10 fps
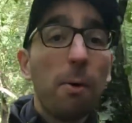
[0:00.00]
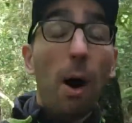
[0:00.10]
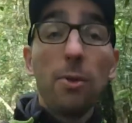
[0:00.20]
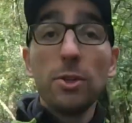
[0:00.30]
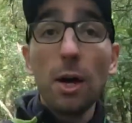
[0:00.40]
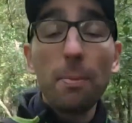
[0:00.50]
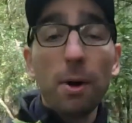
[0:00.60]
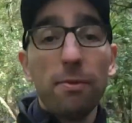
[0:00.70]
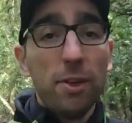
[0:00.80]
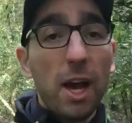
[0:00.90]
on top
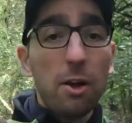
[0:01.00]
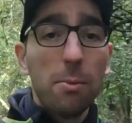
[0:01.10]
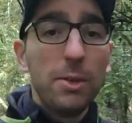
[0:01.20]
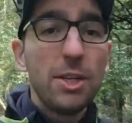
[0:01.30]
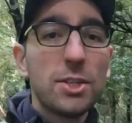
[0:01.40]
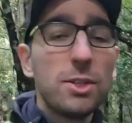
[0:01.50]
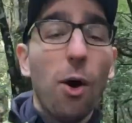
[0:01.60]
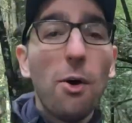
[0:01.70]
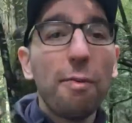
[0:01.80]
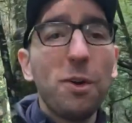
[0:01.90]
of the accommodation,
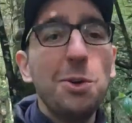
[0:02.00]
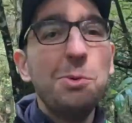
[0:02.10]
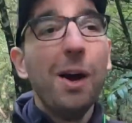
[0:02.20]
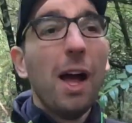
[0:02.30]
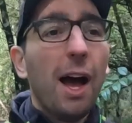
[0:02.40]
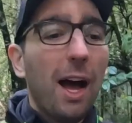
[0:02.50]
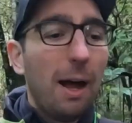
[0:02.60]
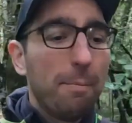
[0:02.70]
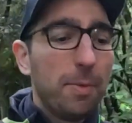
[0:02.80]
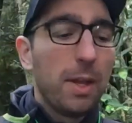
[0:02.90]
offer you
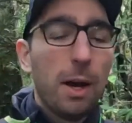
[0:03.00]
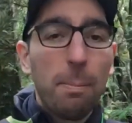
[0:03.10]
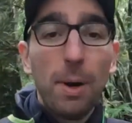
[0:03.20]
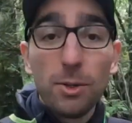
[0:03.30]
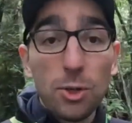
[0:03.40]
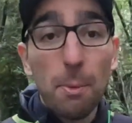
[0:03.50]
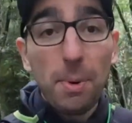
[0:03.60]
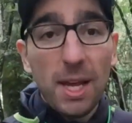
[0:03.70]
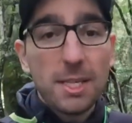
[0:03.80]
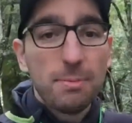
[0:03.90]
job
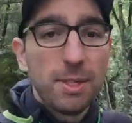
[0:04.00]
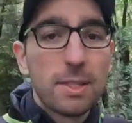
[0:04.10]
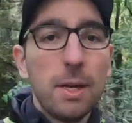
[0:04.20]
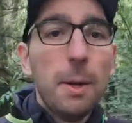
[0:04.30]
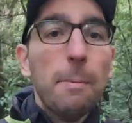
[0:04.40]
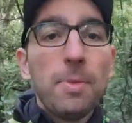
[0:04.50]
placements.